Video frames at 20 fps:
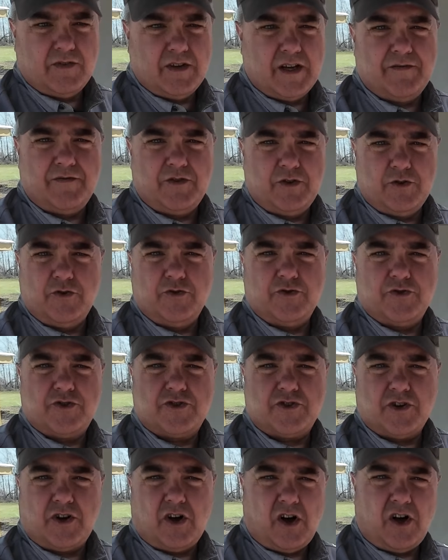have
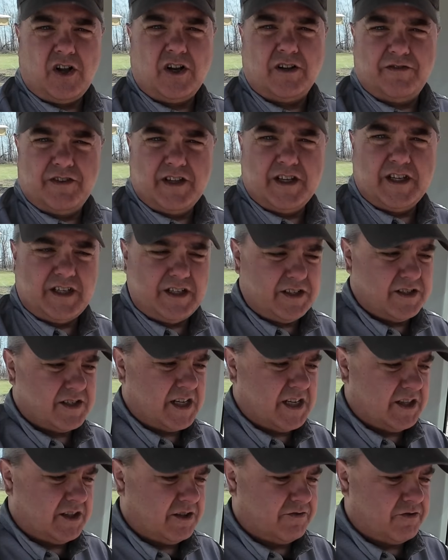used all of these
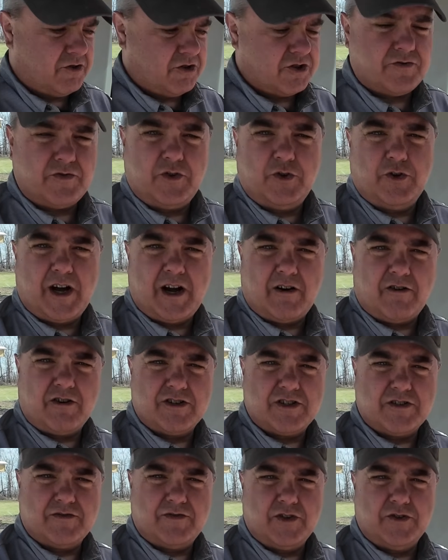in the first few
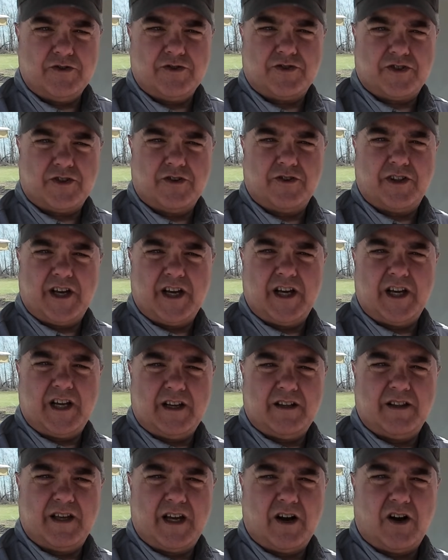hours of use, so
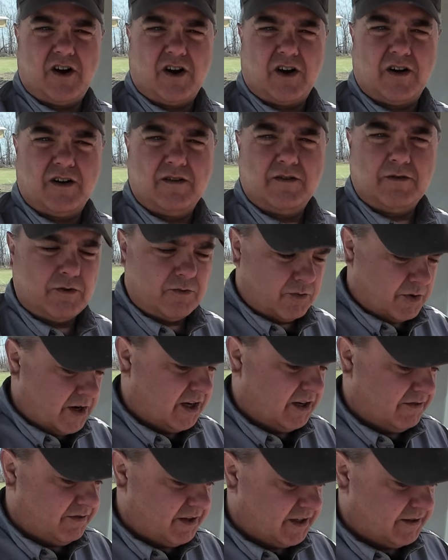they are
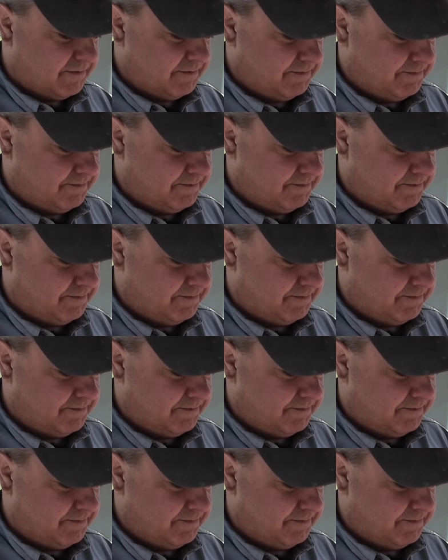relevant.